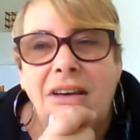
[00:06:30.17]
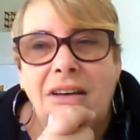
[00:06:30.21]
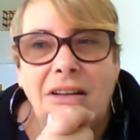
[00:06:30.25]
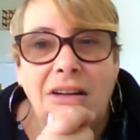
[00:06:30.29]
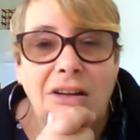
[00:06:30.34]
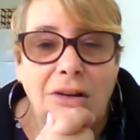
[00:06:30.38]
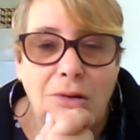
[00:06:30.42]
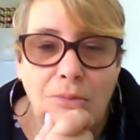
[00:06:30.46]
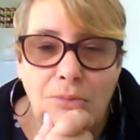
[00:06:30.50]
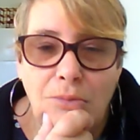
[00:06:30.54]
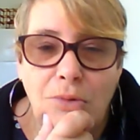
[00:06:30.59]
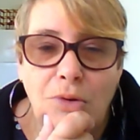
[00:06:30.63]
A
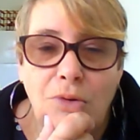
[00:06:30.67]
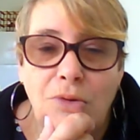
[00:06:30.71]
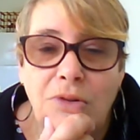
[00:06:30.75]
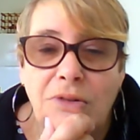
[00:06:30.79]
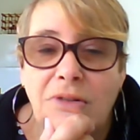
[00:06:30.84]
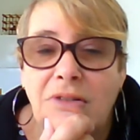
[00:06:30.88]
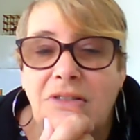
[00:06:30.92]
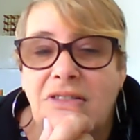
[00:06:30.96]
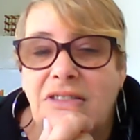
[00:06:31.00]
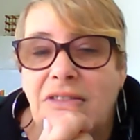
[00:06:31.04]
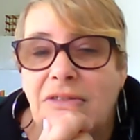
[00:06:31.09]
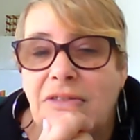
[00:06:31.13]
lot more than
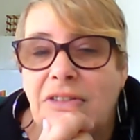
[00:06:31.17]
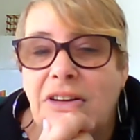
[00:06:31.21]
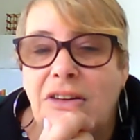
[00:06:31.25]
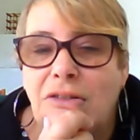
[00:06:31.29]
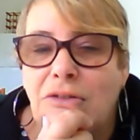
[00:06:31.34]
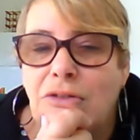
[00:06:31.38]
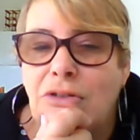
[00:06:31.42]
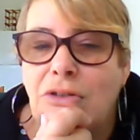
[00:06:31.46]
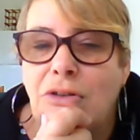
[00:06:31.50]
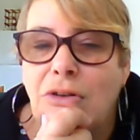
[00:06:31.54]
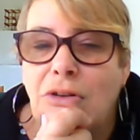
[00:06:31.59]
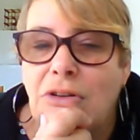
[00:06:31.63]
$700,
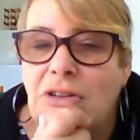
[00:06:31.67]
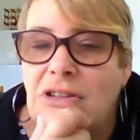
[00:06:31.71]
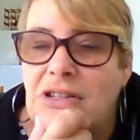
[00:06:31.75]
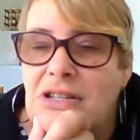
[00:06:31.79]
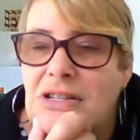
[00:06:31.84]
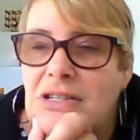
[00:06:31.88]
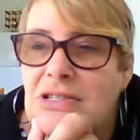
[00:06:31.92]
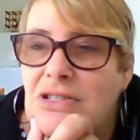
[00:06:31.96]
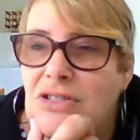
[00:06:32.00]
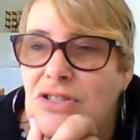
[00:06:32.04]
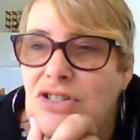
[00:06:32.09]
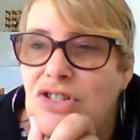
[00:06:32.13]

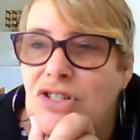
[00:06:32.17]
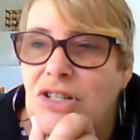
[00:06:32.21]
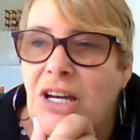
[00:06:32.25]
because you